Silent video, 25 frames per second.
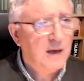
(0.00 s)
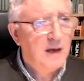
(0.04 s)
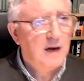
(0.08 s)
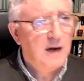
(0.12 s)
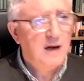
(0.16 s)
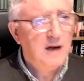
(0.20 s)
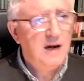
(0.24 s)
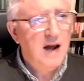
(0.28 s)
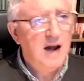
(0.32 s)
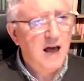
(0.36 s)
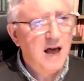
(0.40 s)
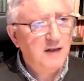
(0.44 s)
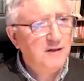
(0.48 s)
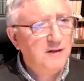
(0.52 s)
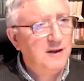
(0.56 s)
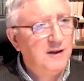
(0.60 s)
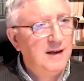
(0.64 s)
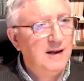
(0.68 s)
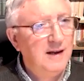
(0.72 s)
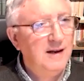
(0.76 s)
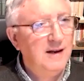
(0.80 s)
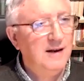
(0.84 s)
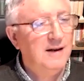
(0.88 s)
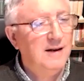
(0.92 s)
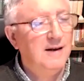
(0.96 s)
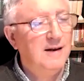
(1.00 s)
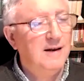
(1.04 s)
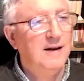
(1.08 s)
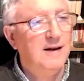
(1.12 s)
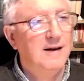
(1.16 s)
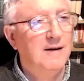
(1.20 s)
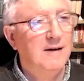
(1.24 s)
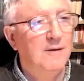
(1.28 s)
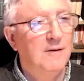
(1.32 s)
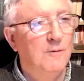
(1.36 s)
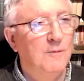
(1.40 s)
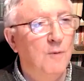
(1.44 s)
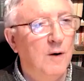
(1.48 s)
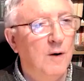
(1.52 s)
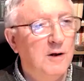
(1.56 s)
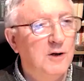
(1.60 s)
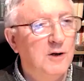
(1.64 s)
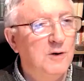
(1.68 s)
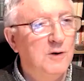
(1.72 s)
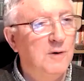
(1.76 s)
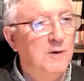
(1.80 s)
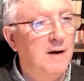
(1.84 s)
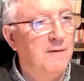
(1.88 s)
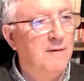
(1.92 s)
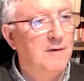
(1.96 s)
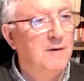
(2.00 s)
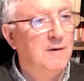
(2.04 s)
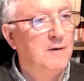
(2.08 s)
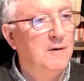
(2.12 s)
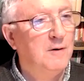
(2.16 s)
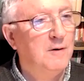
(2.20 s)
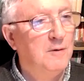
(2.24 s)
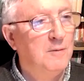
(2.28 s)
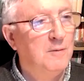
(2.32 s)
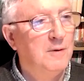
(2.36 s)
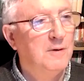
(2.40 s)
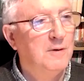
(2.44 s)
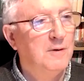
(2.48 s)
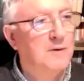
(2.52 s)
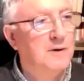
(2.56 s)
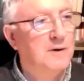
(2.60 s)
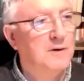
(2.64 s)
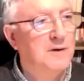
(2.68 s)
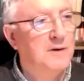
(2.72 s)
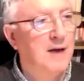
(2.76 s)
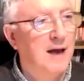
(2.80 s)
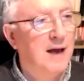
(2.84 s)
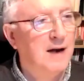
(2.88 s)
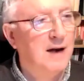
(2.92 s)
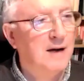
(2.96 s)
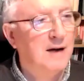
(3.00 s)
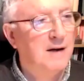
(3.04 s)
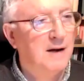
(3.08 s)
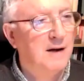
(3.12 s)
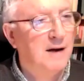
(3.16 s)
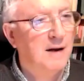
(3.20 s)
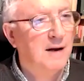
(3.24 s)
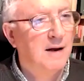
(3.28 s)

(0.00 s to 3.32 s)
Nothing whatsoever to do with Christianity.